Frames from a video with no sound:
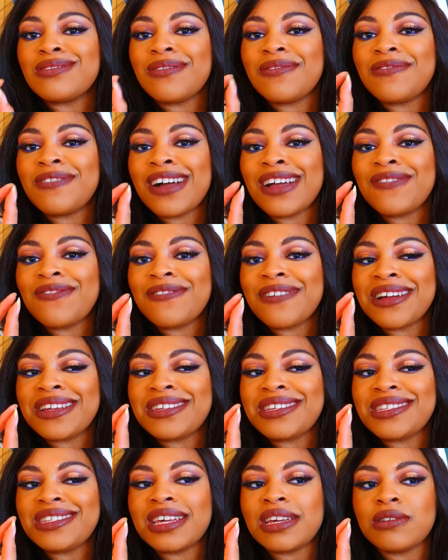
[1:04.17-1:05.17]
fine fine
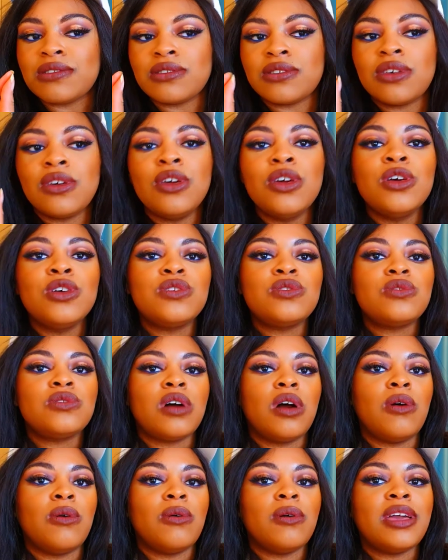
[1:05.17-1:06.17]
details
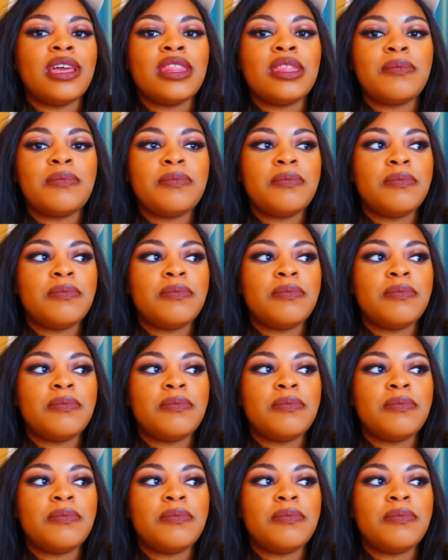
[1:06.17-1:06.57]
so in the